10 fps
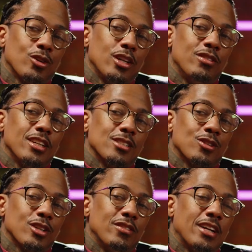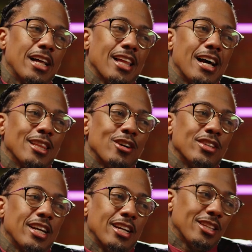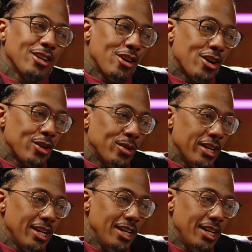grieving is grieving. I learned that the hard way.